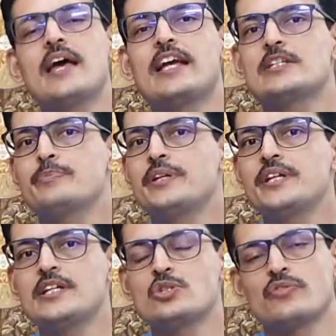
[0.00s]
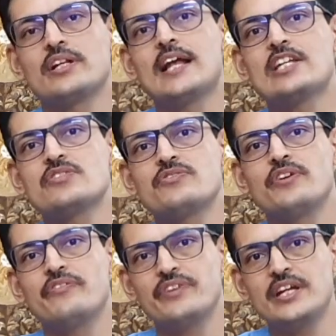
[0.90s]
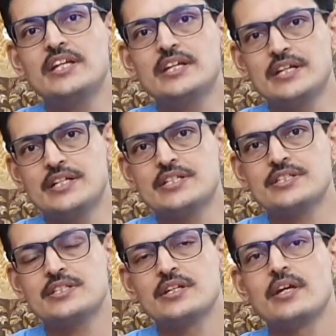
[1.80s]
experience of the last 15 years.